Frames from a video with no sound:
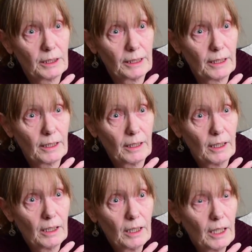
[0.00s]
Yeah,
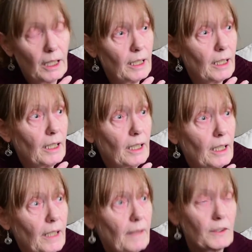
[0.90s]

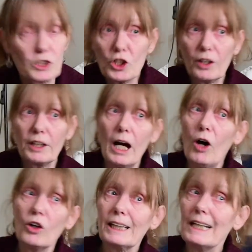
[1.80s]
there's none of that,
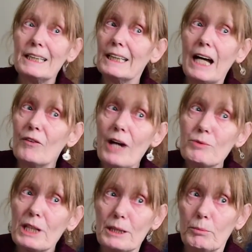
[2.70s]
hardly any of that
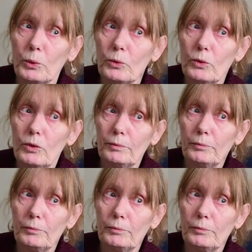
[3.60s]
around anymore.